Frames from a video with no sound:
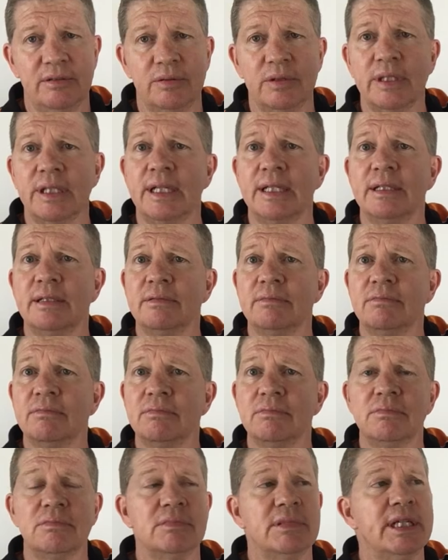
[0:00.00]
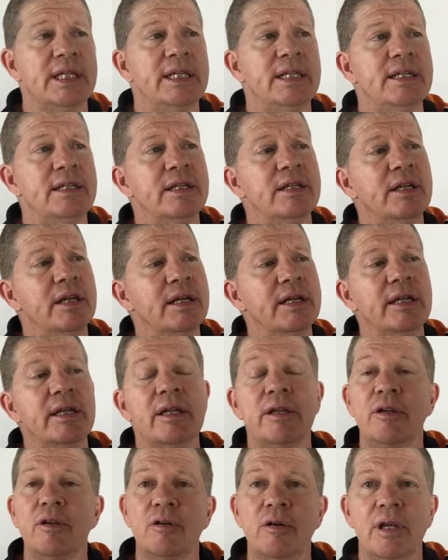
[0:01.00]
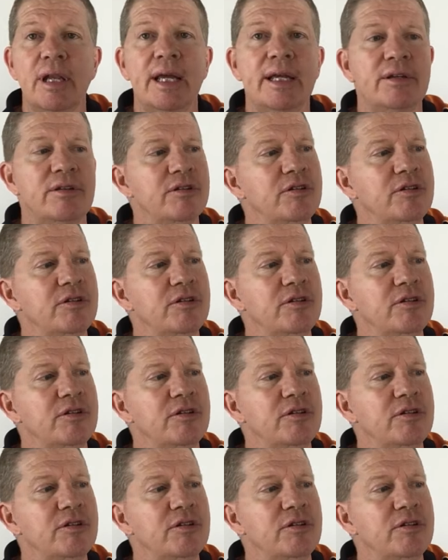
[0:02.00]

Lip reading: without needing, you know, you're allowed